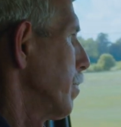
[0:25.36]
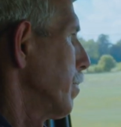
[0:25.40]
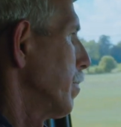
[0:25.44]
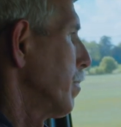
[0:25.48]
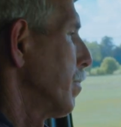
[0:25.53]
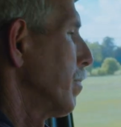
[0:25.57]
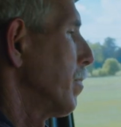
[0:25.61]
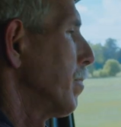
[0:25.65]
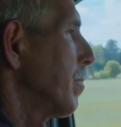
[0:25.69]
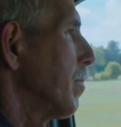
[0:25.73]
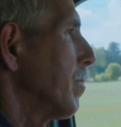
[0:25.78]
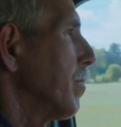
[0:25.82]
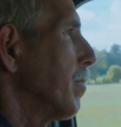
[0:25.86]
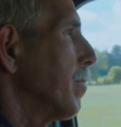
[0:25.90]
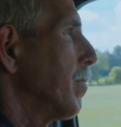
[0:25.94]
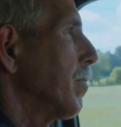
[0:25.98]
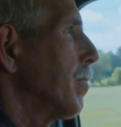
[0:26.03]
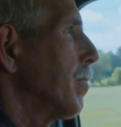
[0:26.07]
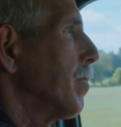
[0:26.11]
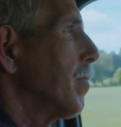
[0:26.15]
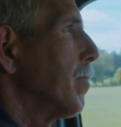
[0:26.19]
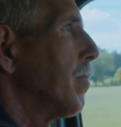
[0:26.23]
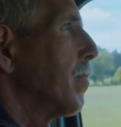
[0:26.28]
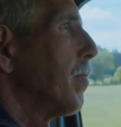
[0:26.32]
My
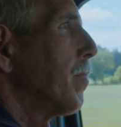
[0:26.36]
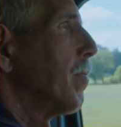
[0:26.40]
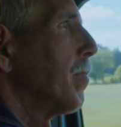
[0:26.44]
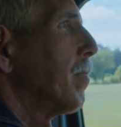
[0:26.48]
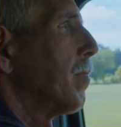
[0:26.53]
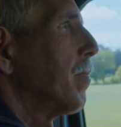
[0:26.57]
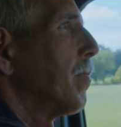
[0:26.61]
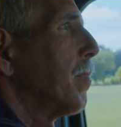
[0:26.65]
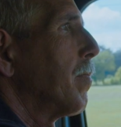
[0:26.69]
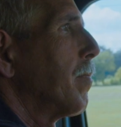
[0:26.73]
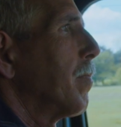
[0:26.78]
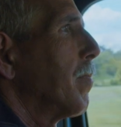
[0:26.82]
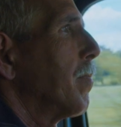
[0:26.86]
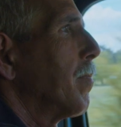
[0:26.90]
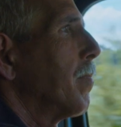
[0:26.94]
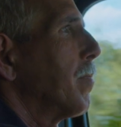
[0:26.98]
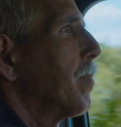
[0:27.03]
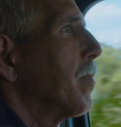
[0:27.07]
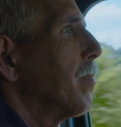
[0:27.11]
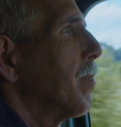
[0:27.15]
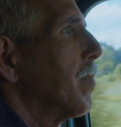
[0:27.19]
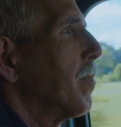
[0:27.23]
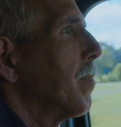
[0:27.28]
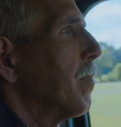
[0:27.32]
experience before
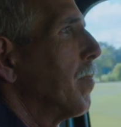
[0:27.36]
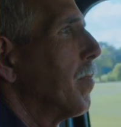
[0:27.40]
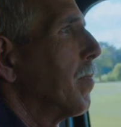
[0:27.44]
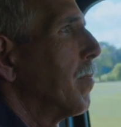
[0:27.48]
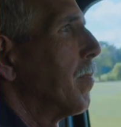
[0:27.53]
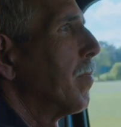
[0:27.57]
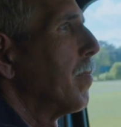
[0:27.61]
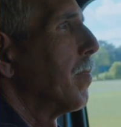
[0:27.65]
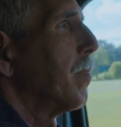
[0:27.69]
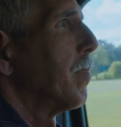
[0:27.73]
Variant,